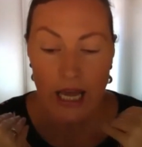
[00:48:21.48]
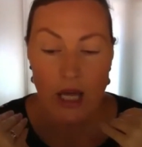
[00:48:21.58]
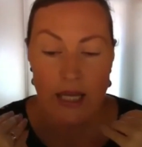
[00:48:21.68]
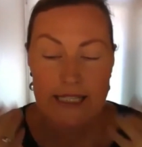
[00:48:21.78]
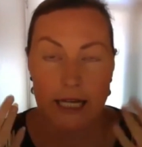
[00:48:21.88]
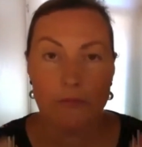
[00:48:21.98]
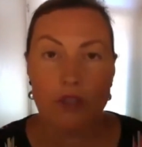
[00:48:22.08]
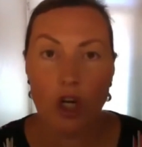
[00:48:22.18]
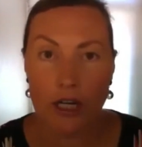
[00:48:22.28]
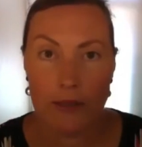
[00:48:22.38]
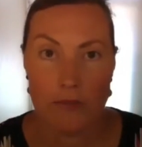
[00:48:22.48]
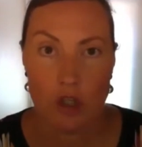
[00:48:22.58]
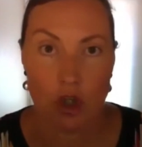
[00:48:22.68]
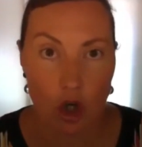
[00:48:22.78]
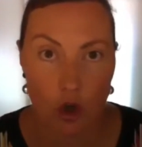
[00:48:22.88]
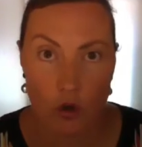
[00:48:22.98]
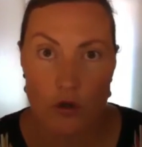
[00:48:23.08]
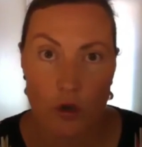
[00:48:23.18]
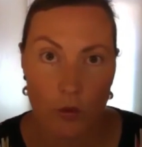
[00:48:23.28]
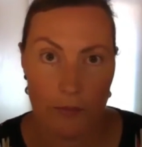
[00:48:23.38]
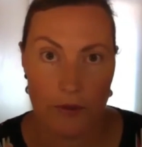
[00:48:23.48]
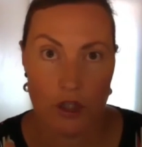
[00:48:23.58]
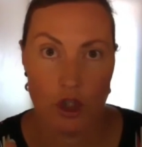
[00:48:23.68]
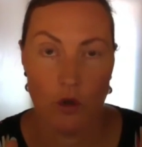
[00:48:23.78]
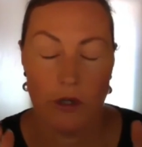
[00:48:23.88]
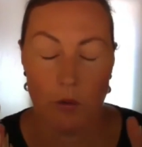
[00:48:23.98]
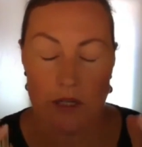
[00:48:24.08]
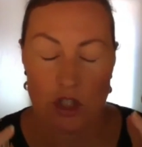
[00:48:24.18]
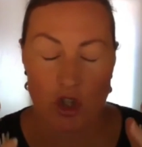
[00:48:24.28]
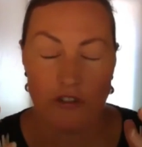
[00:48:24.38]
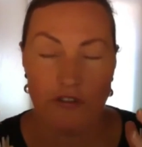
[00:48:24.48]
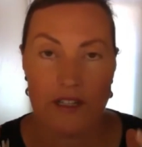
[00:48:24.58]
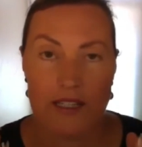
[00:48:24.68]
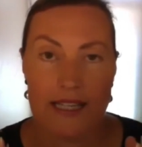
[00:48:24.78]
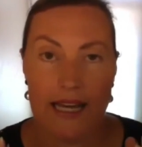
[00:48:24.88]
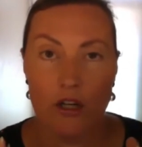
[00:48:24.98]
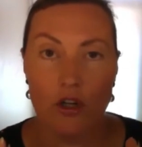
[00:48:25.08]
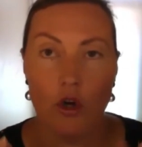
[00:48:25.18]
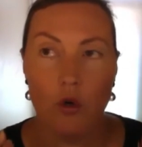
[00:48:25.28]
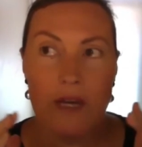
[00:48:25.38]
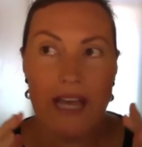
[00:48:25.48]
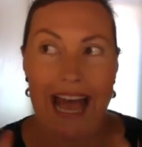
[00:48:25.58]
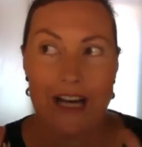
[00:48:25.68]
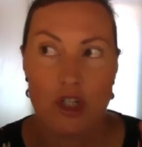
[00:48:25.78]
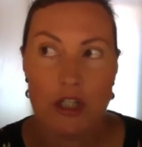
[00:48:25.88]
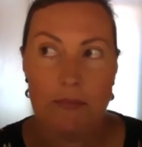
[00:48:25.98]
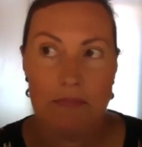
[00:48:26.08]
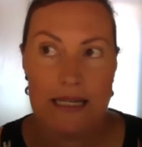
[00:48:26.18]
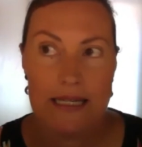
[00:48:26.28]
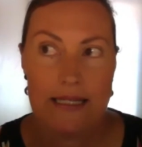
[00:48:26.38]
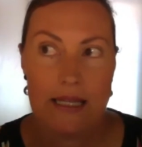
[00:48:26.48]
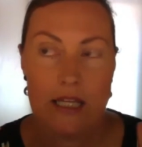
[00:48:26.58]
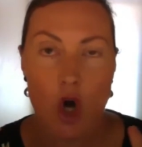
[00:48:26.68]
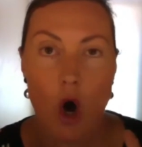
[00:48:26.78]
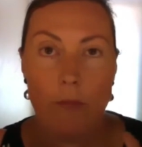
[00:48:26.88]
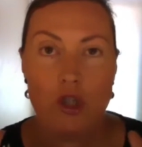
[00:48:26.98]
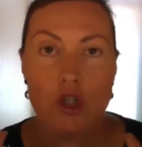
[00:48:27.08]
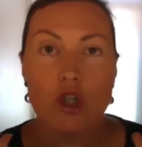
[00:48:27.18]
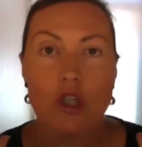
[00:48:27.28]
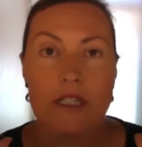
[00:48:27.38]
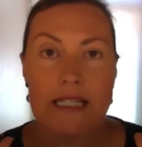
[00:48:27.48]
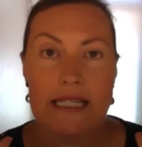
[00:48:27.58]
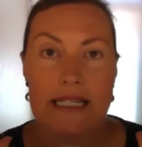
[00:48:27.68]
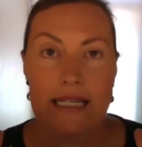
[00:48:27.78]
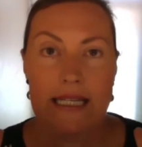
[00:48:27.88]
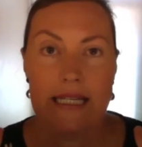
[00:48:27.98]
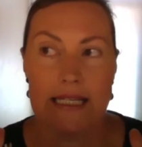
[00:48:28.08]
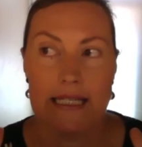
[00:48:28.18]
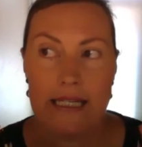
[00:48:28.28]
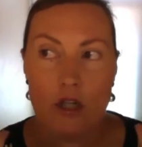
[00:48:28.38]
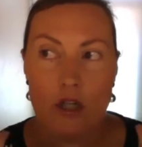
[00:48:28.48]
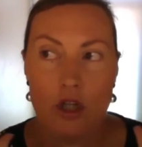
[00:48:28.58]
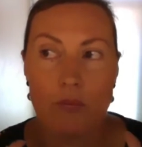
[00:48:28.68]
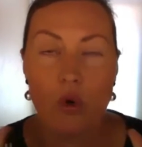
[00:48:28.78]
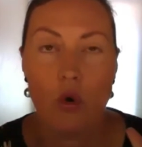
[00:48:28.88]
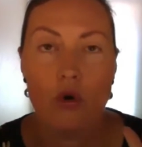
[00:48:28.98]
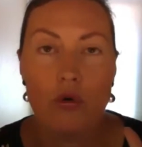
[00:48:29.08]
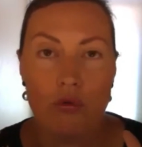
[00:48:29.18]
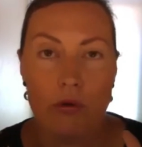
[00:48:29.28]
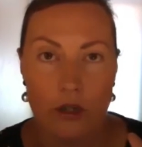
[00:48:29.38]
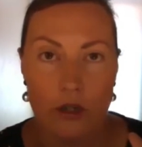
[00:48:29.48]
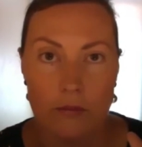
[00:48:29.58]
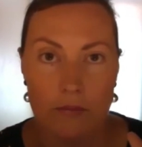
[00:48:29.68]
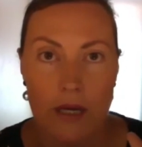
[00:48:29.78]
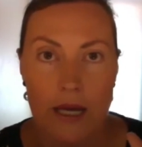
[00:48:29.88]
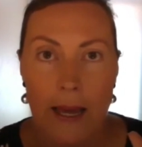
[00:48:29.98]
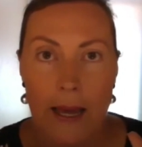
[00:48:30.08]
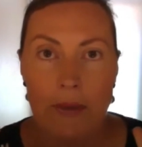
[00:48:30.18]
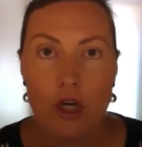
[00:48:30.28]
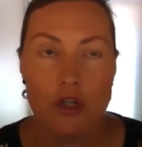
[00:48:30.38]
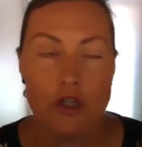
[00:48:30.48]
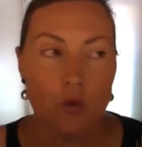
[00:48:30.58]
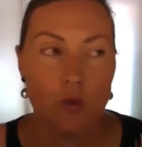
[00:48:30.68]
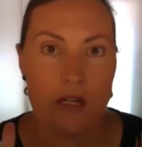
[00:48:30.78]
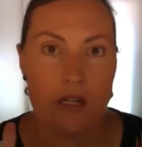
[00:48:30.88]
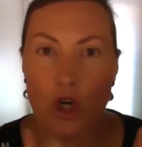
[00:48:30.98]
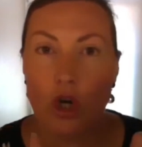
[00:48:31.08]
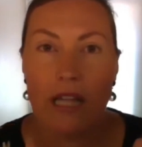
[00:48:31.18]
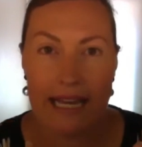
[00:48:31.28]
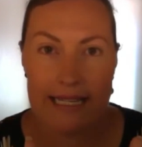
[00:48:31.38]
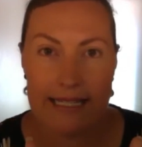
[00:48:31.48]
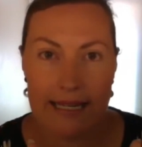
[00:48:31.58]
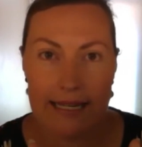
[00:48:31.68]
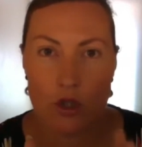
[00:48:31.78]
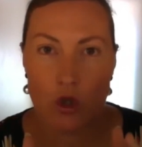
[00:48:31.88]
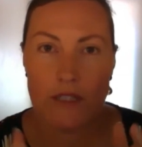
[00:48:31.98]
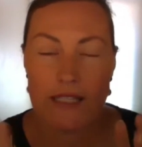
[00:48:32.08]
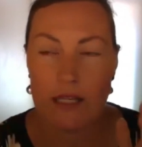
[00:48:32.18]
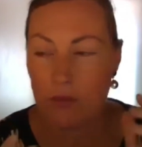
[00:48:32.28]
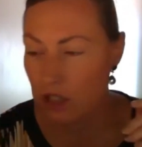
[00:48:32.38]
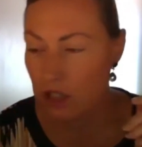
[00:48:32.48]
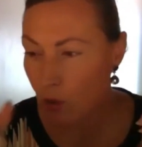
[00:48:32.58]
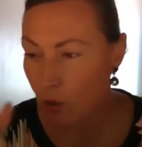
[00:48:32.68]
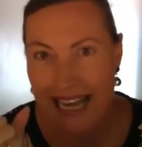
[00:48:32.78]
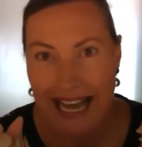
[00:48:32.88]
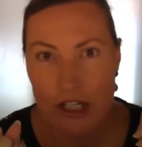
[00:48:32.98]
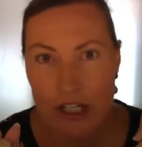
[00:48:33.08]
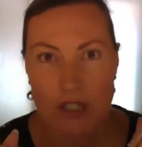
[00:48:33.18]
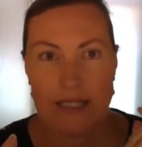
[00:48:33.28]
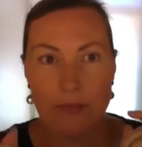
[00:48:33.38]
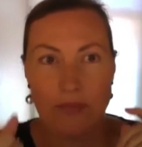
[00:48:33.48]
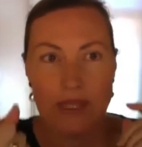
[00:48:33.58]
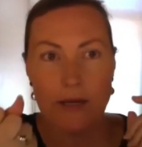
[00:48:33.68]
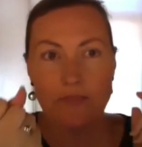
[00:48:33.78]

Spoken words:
Sometimes the goals that we're pursuing, we're so fixated on, we actually miss the opportunities that exist in the broader realm because we're so laser. It's almost like we're so attached to something.